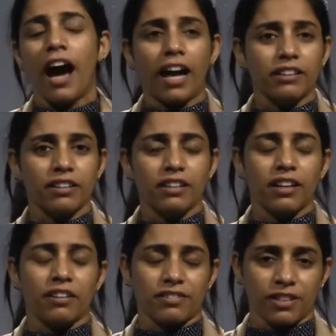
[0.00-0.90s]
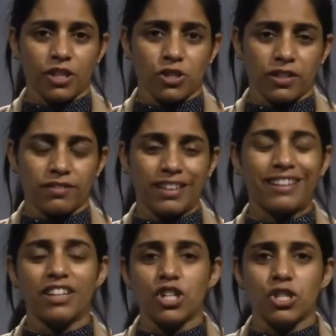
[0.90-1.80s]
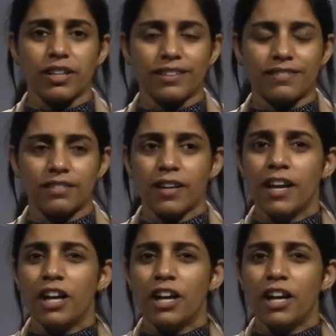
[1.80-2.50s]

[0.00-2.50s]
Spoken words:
other researchers, clinicians,